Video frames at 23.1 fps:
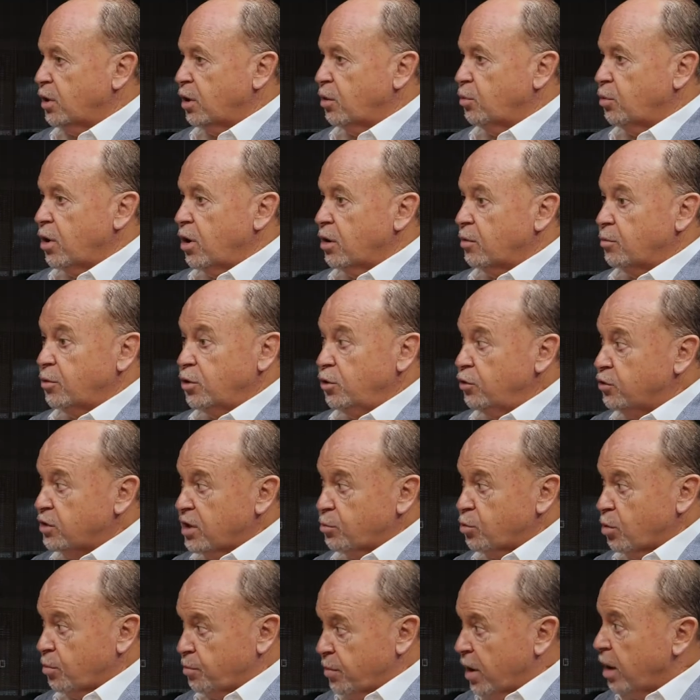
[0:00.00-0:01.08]
go broke, huge
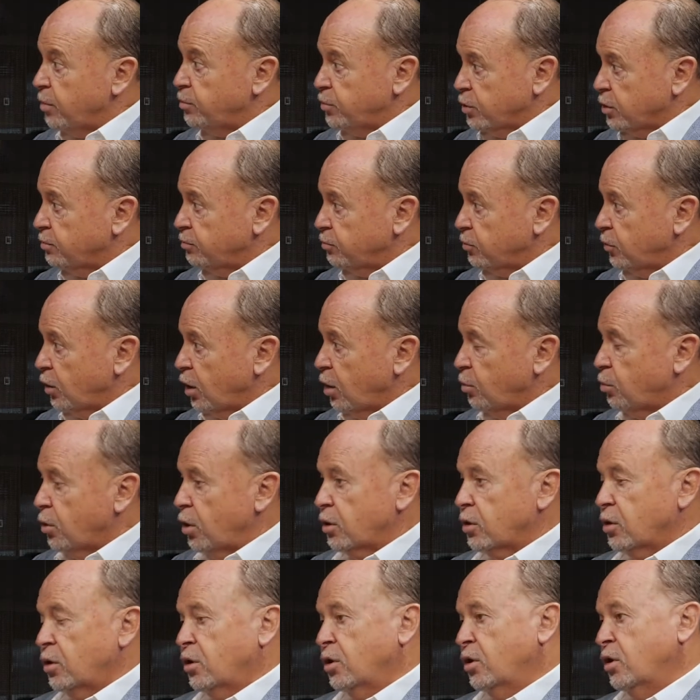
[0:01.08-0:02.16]
number of pubs go
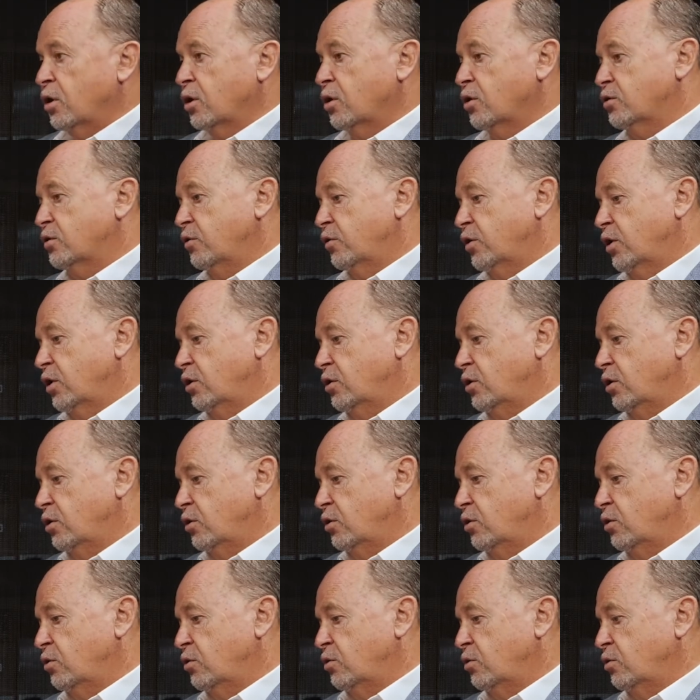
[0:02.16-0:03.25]
broke, because they
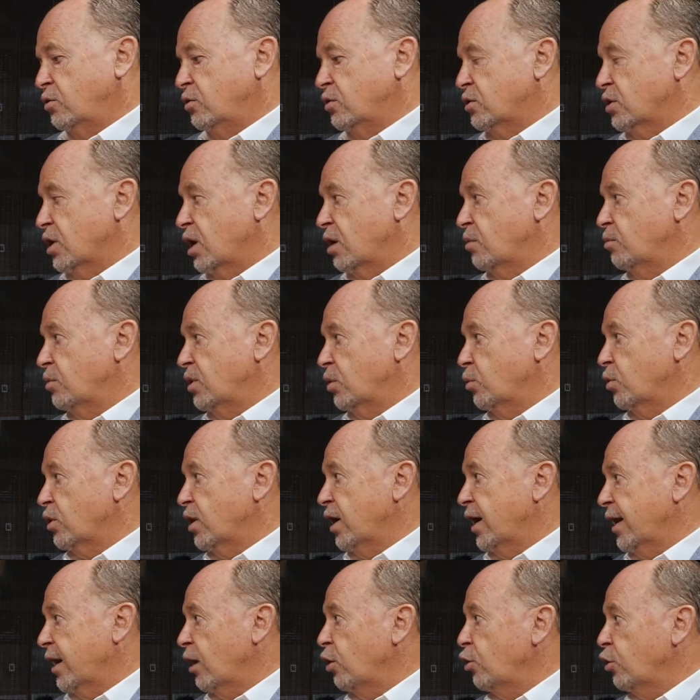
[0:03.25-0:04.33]
continue to do the same thing
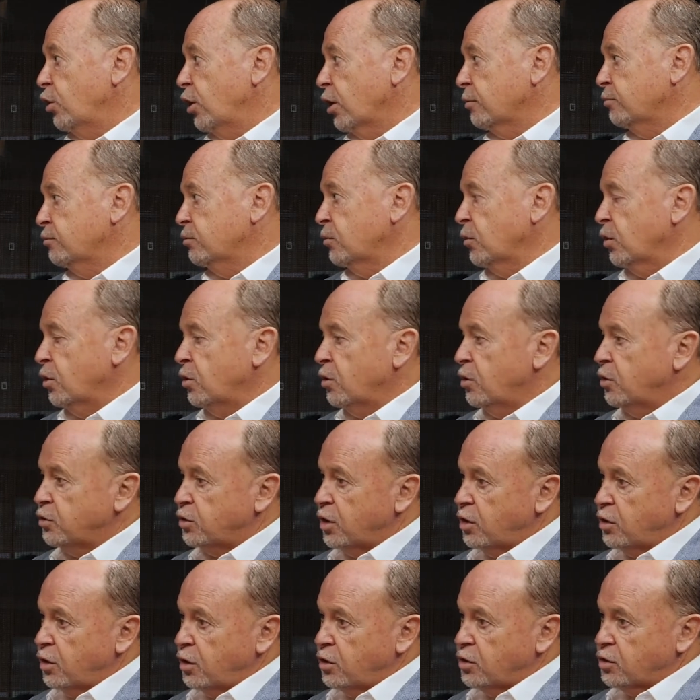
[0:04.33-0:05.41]
without learning.
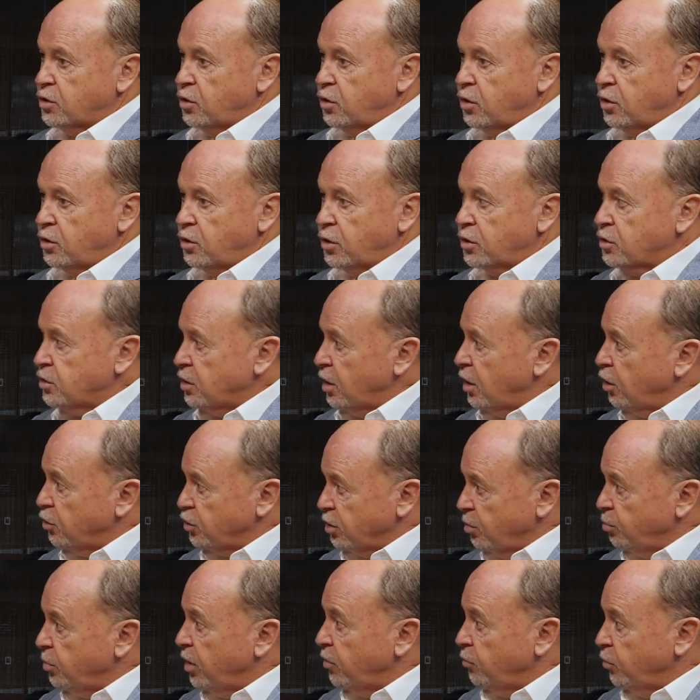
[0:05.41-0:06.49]
So they're seeing their sales,
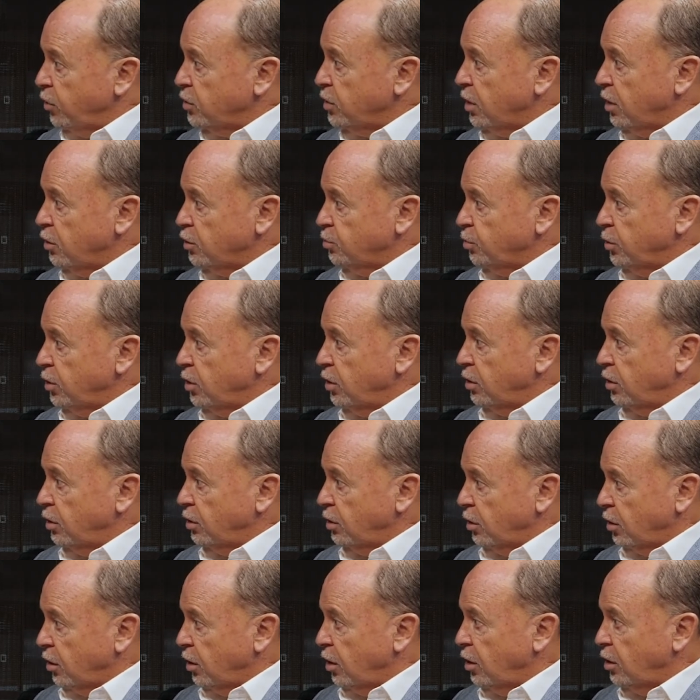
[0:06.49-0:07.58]
their beverage sales in particular,
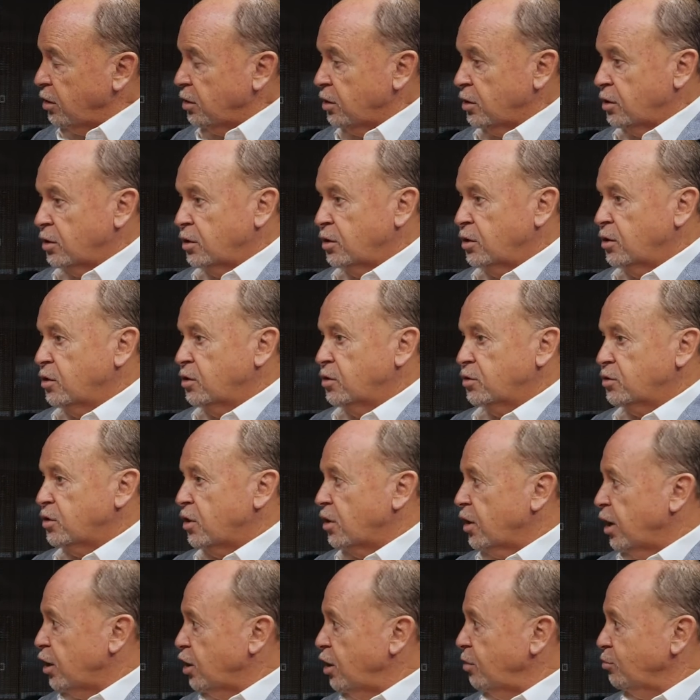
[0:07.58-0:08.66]
decline.
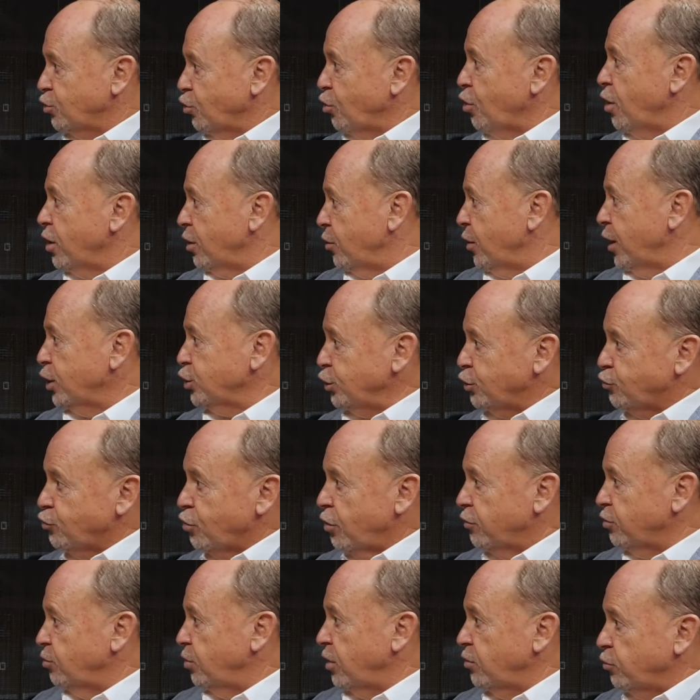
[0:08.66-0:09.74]
So they keep trying to actually
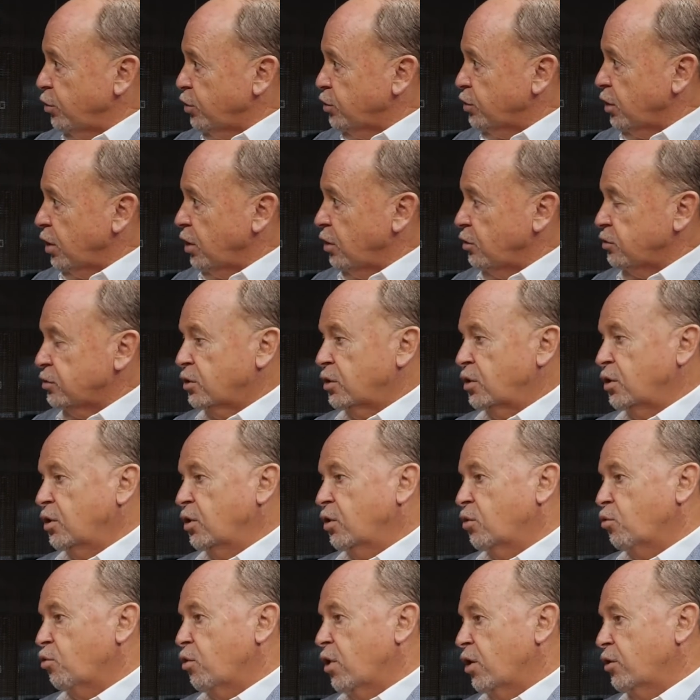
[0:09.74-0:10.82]
drive the beverage sales,
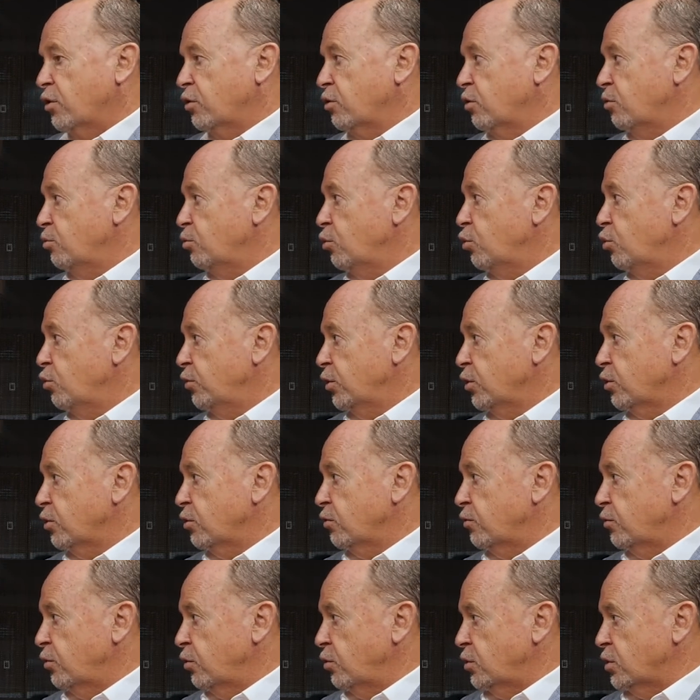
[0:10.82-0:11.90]
rather than move into
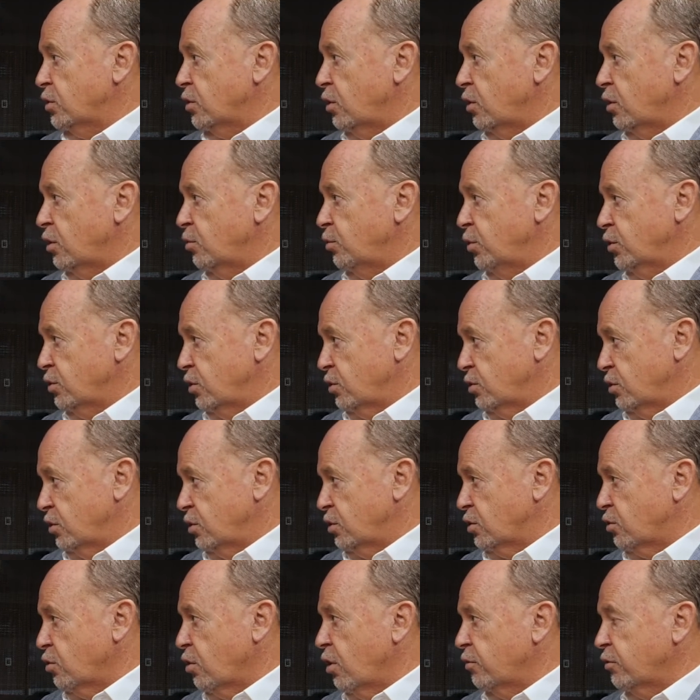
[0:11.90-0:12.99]
the food side of the business
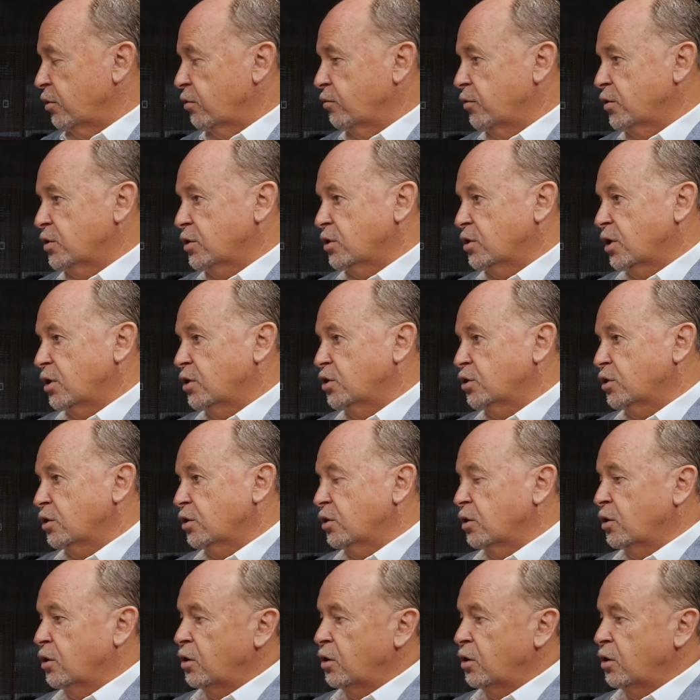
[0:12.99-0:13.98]
that's driving visitation.